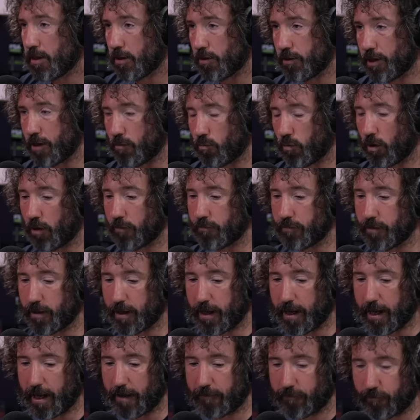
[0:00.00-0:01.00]
They want
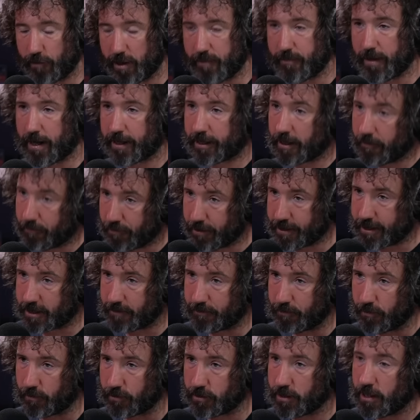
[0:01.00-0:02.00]
uh, free market
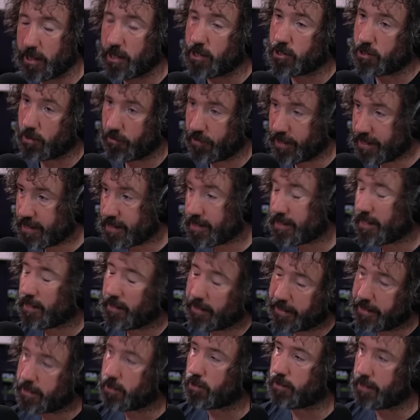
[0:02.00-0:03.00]
principles. So this is
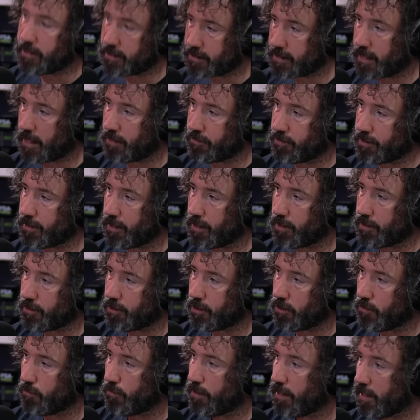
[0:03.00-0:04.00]
illegal inside the
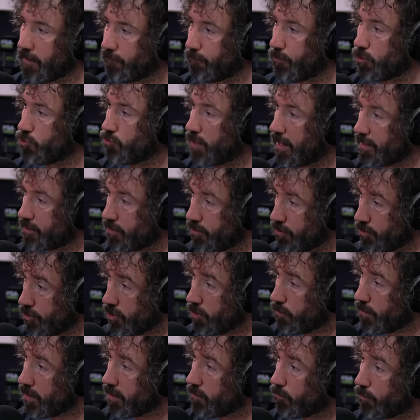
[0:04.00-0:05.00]
EU. If we tried to
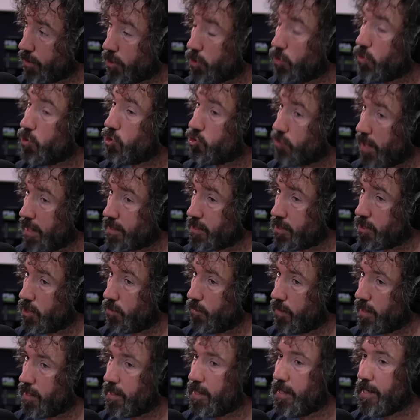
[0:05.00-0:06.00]
do it, we could try to
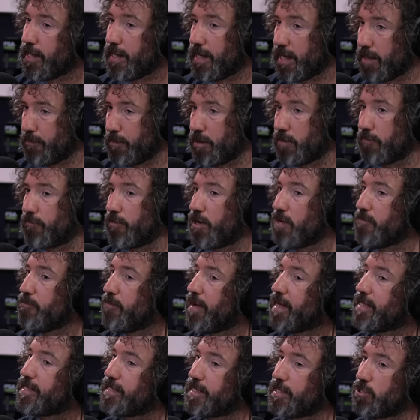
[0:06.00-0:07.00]
do it. It'd be a very
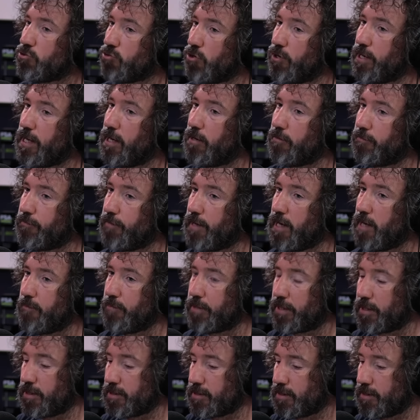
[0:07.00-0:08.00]
messy, drawn out affair
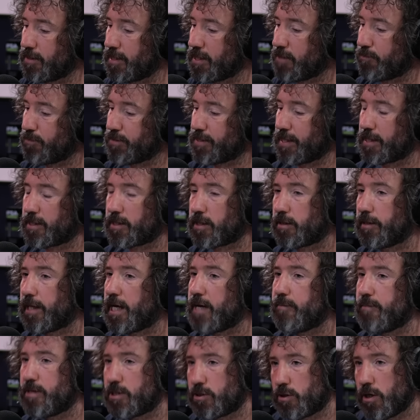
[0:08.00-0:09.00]
because dispossessed
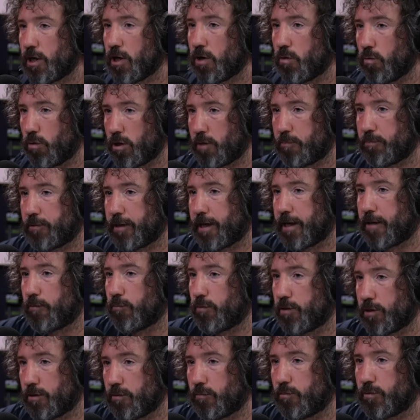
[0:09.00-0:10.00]
claimants would, apply,
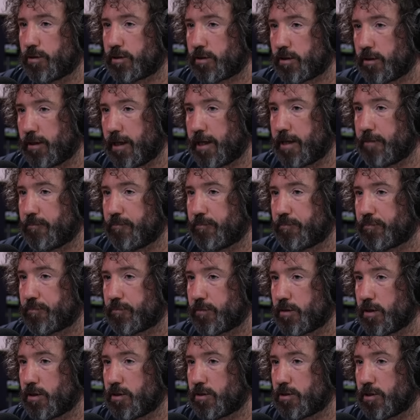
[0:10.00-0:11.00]
would, would claim
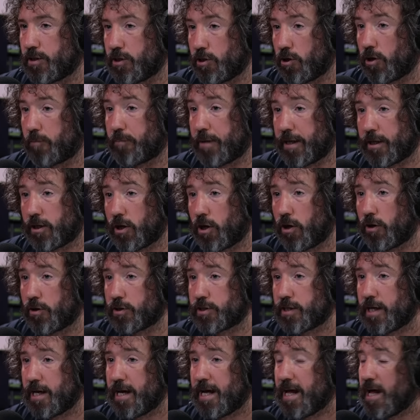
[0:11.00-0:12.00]
to the European
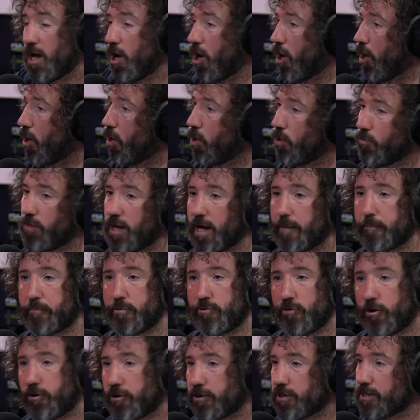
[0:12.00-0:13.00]
courts. All that
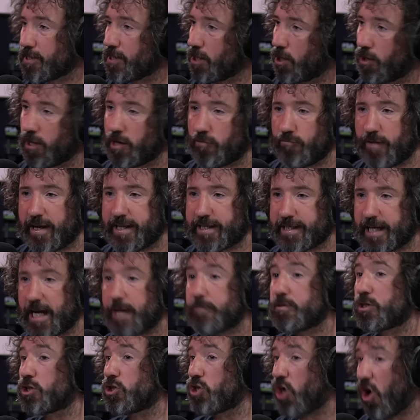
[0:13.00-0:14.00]
bureaucracy, all that red
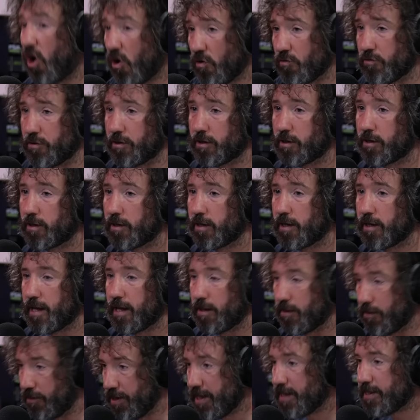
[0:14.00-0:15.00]
tape's gone.
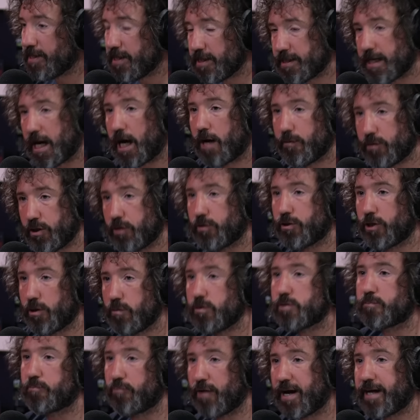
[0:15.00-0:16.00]
This is how you
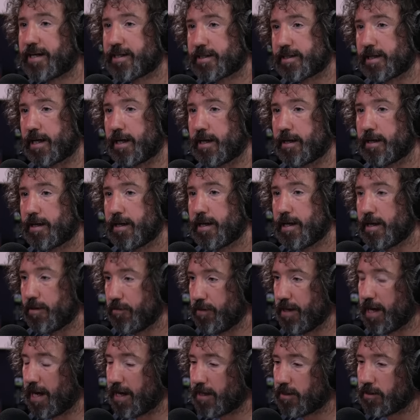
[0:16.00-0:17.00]
use Brexit.
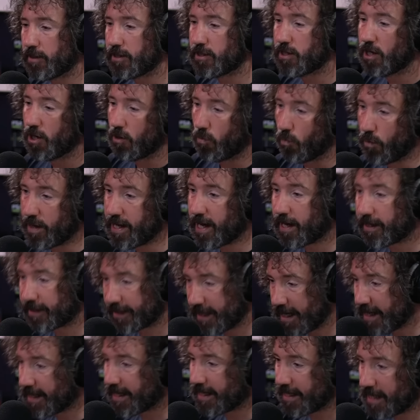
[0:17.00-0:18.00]
English, we are
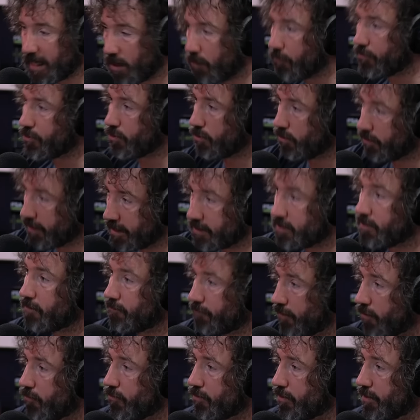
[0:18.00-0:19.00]
kicking out the unelected
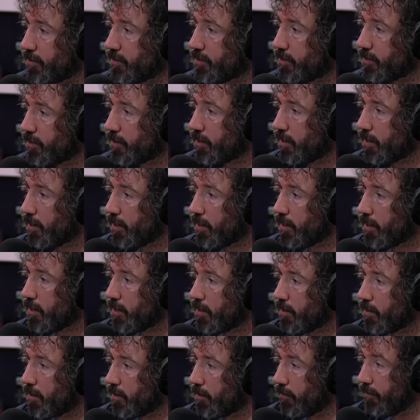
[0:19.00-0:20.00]
foreigners.
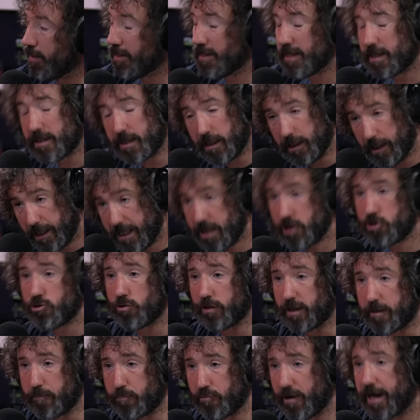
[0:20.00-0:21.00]
This is
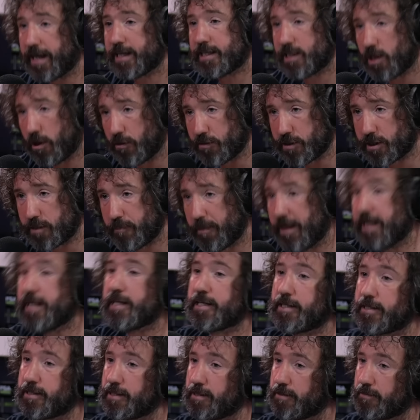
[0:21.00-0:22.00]
literally Brexit on
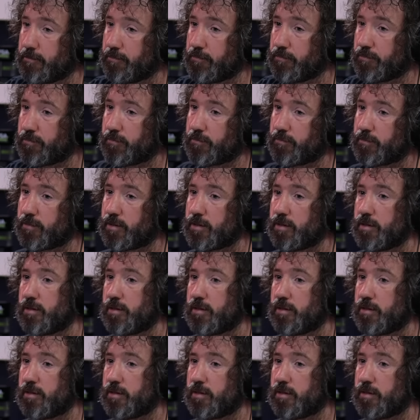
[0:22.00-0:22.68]
speed. There's got to be